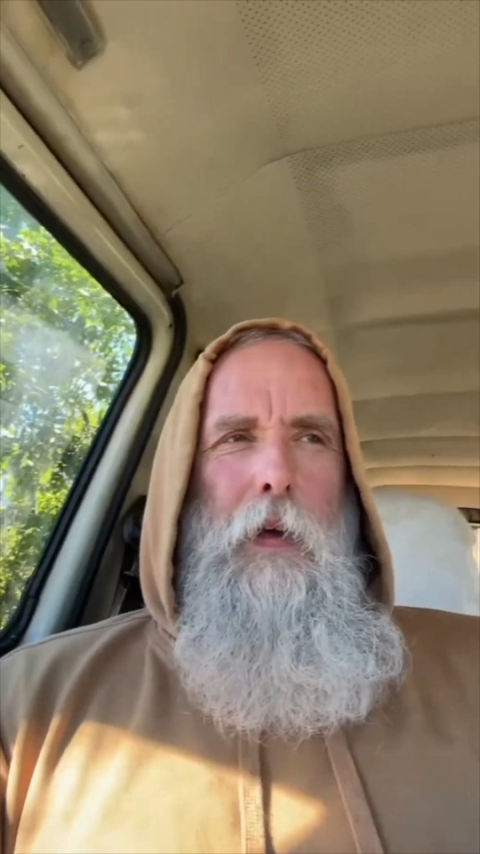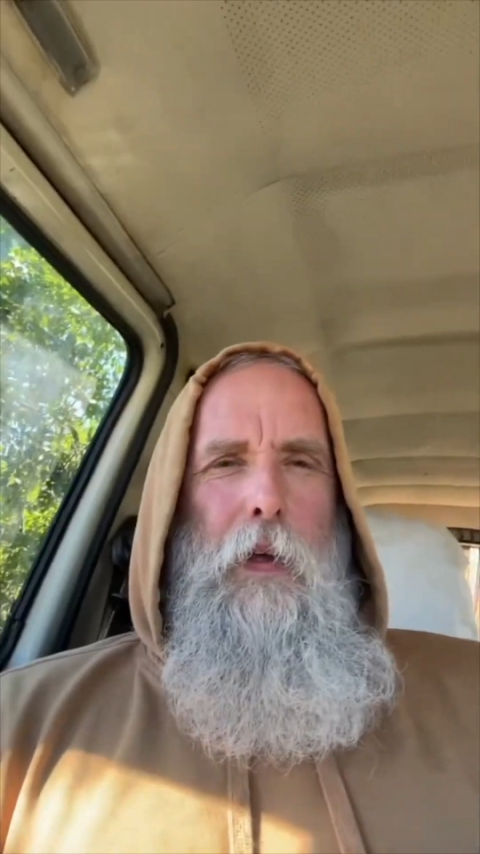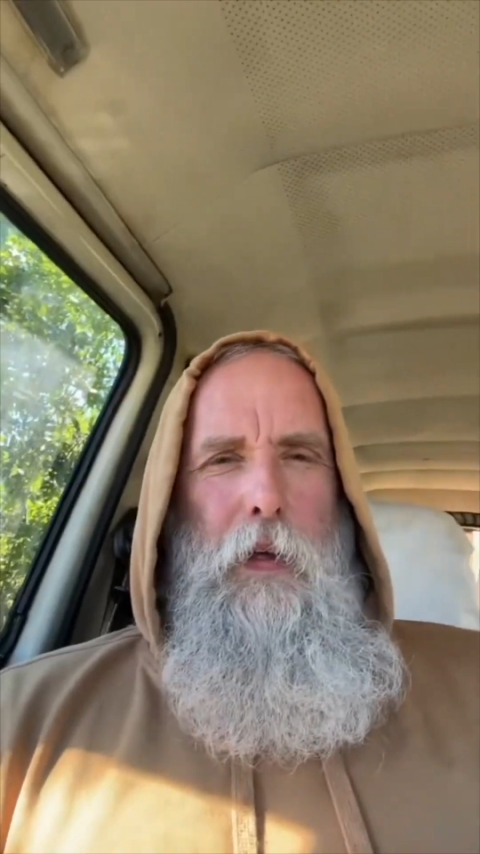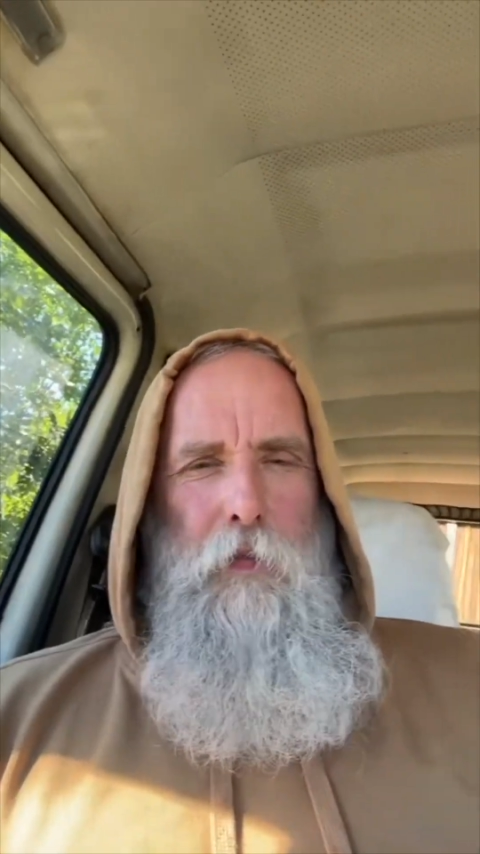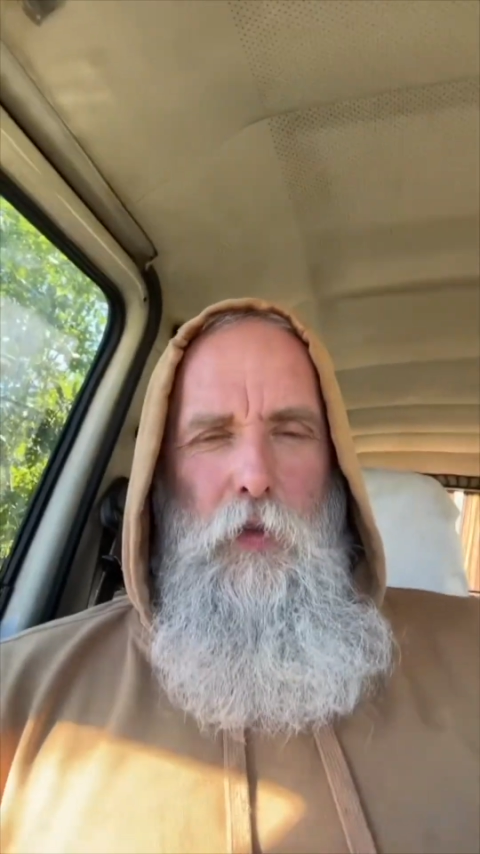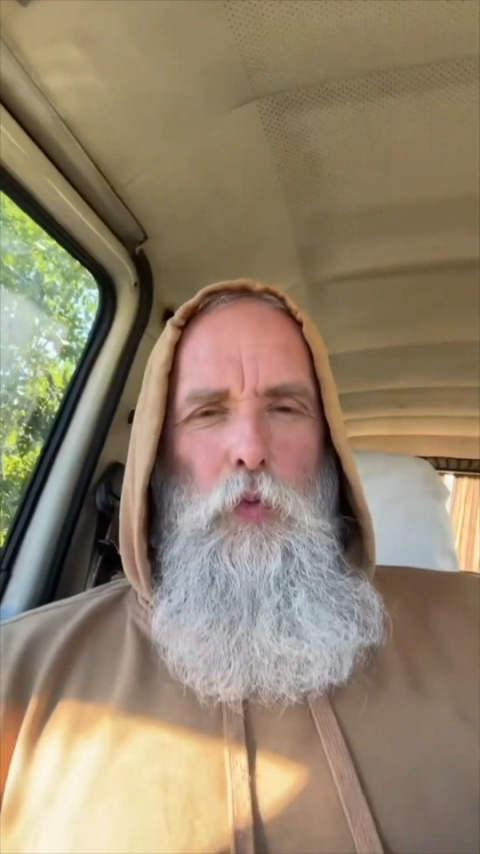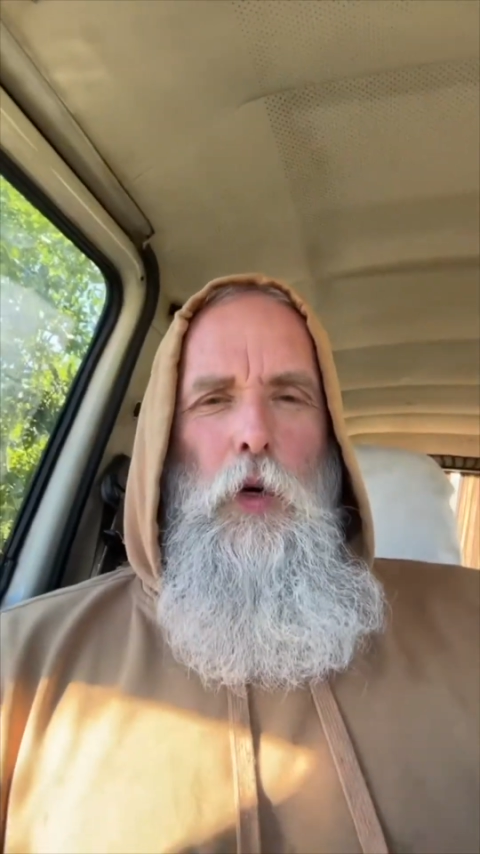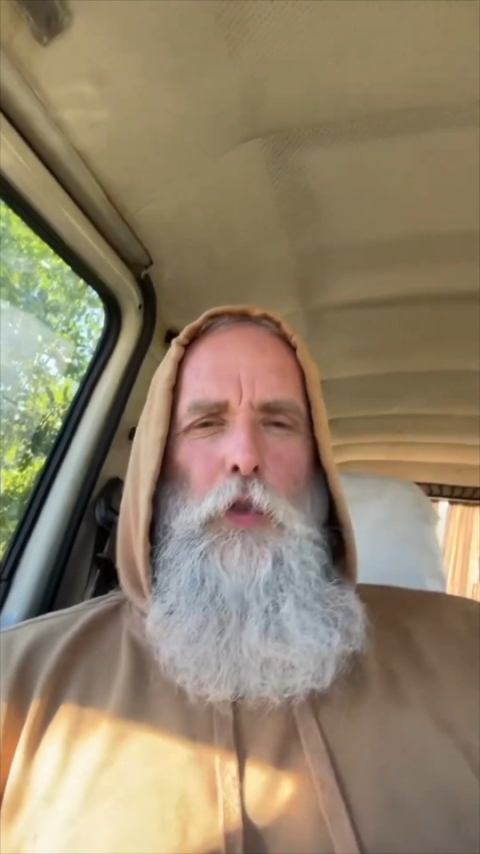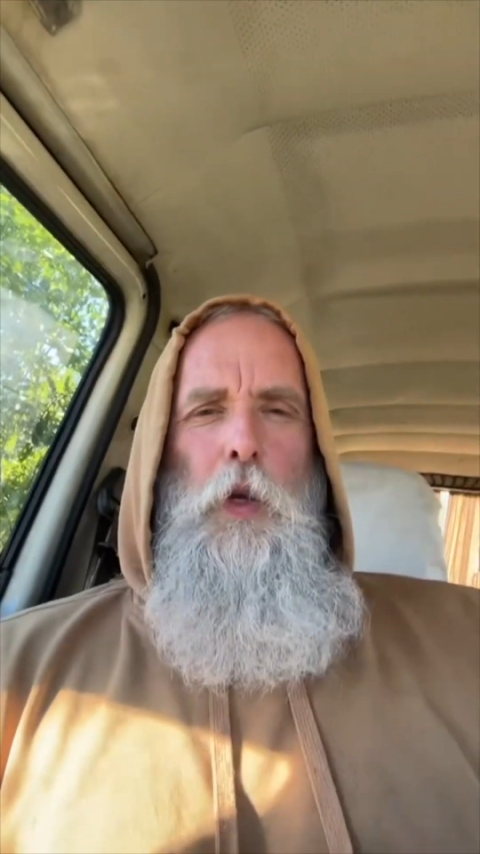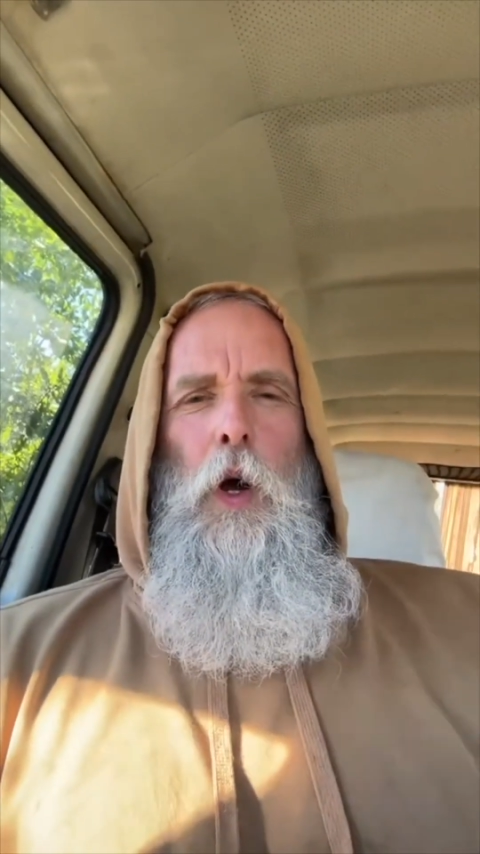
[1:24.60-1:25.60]
If you
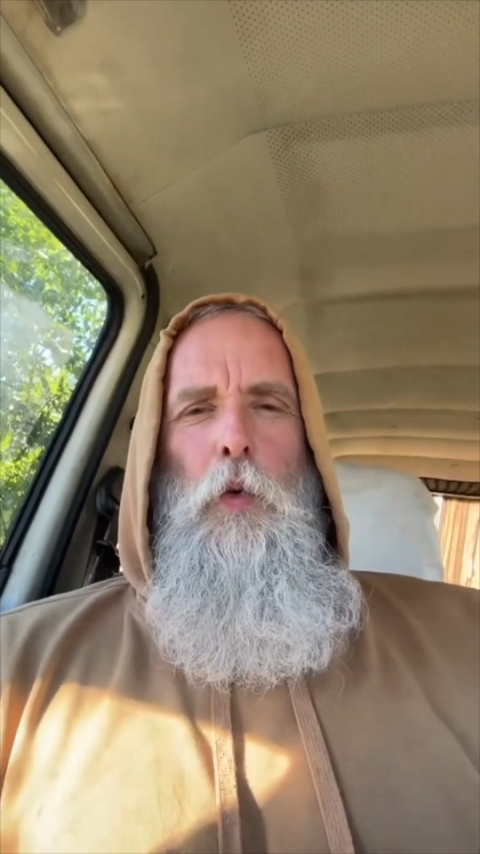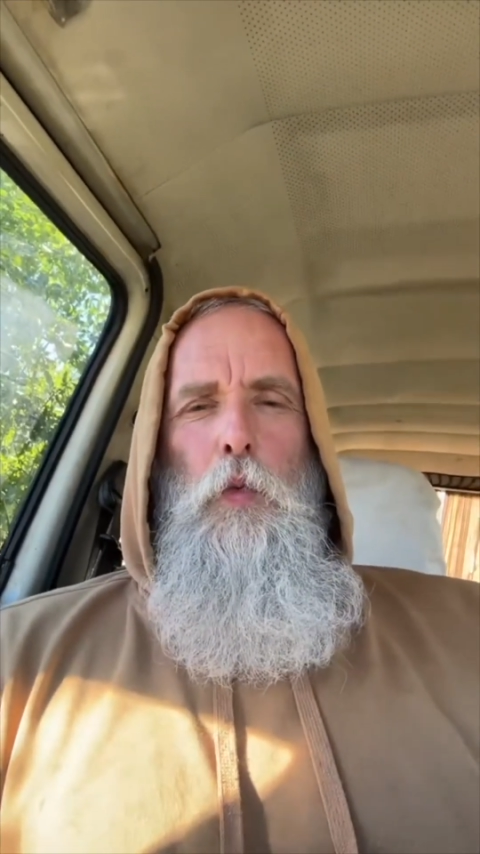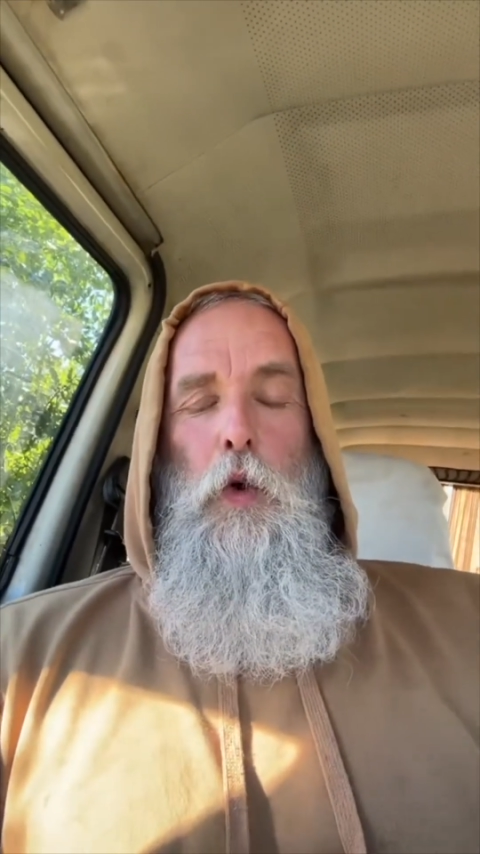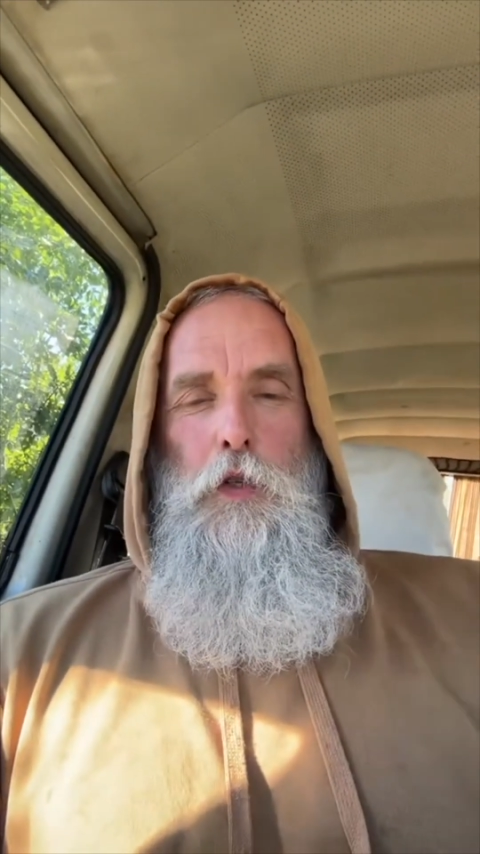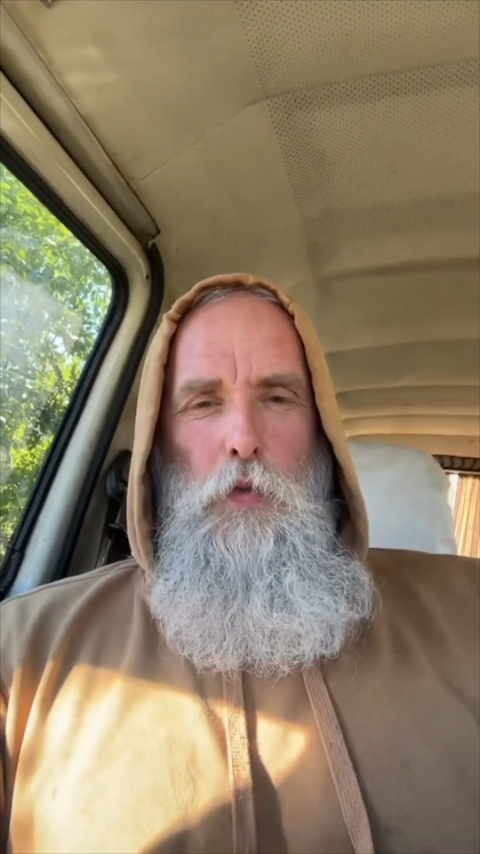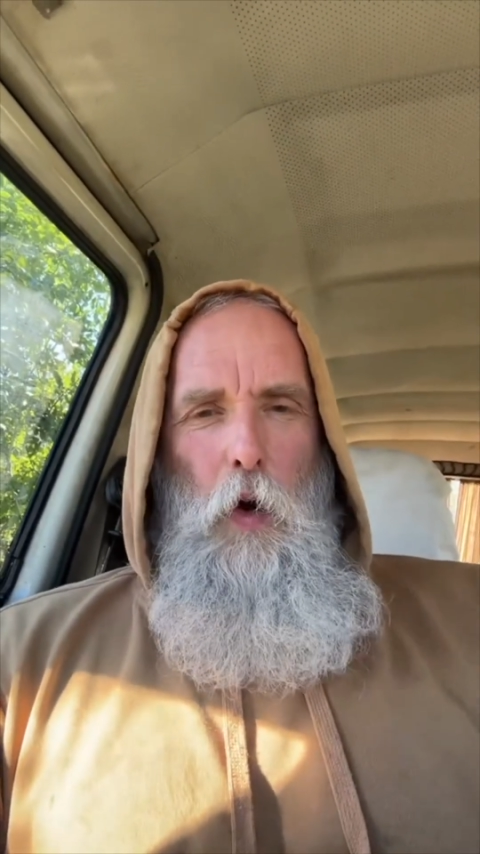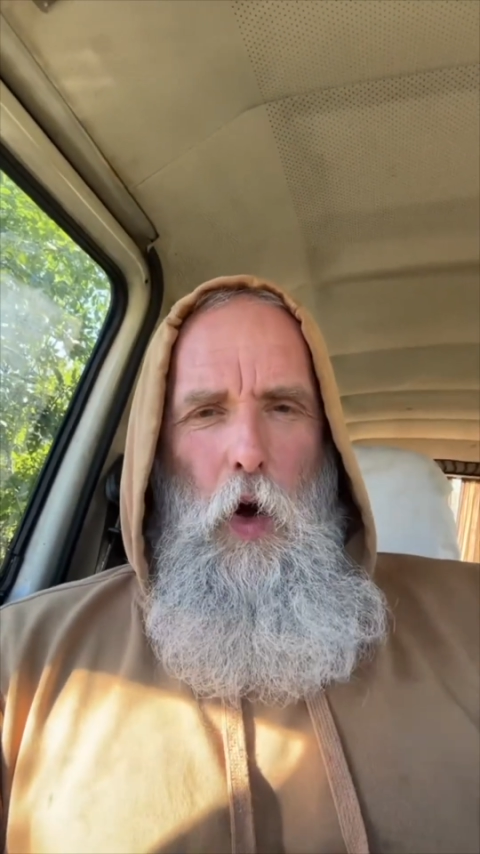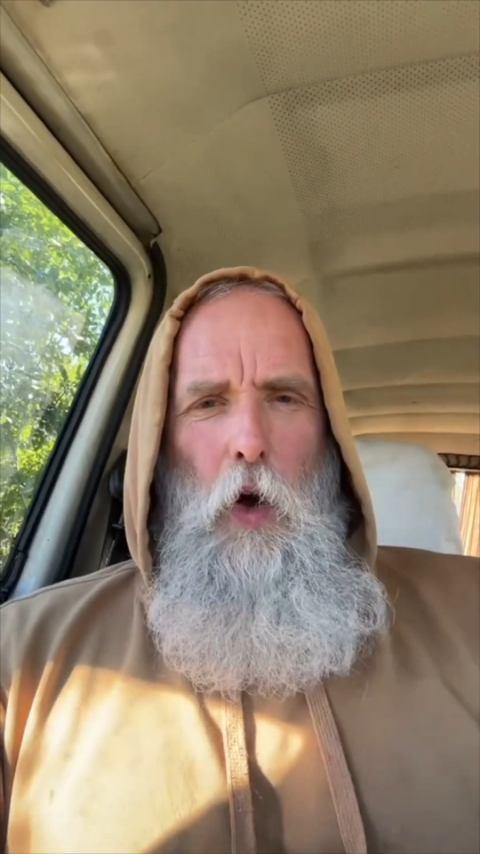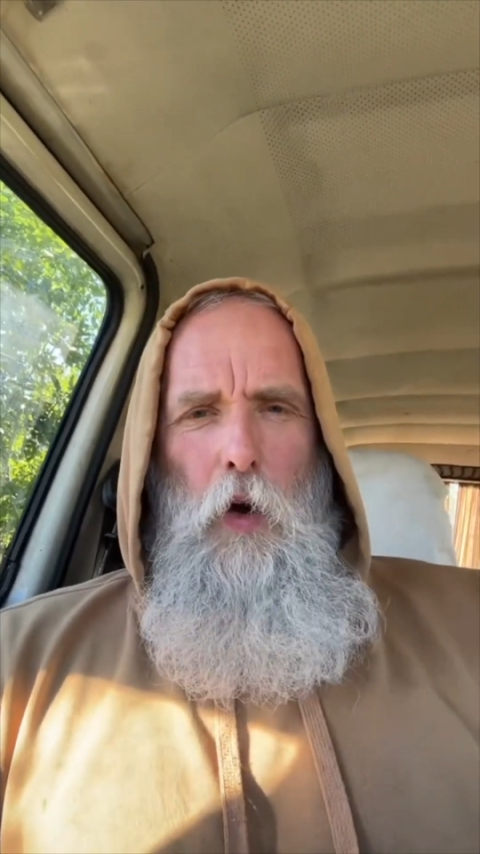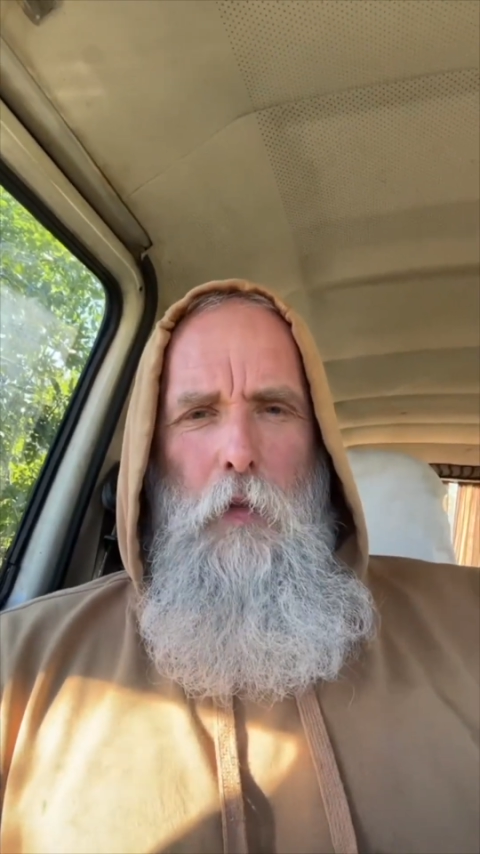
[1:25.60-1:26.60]
want to know what you
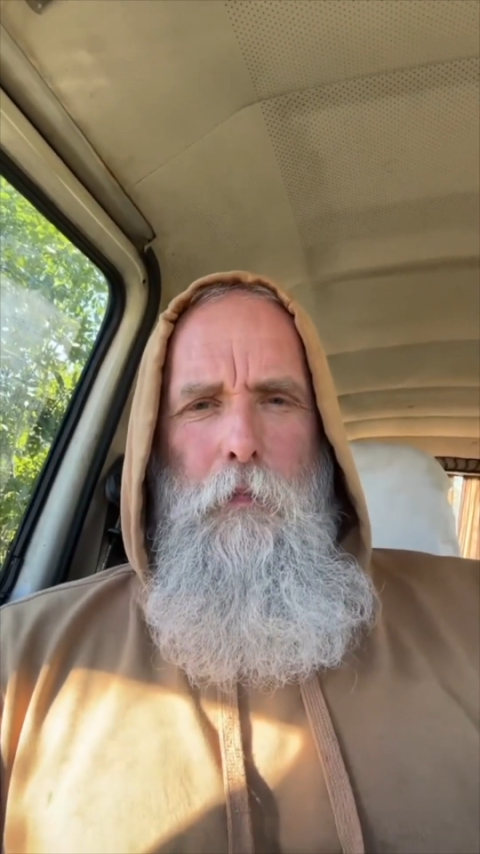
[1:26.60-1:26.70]
are,